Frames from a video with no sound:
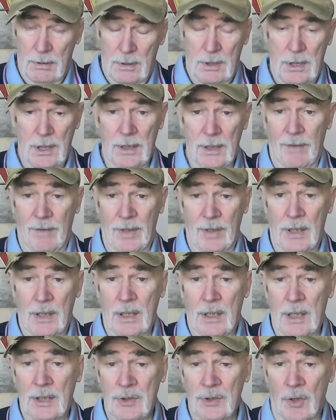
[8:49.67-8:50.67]
didn't have
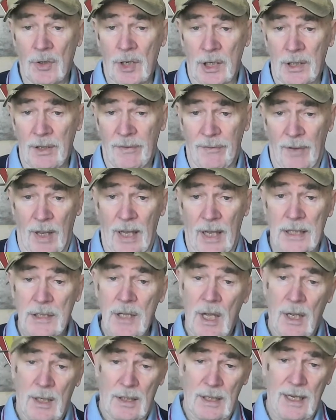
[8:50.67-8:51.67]
a dog in the fight,
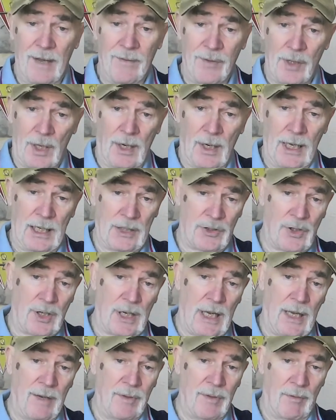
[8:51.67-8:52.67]
nevertheless
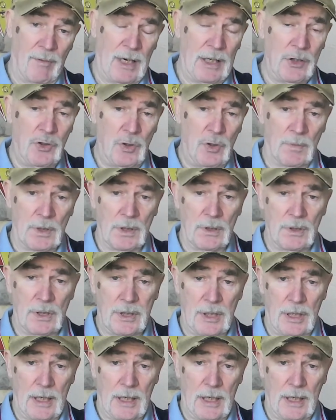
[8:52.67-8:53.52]
gave the regiment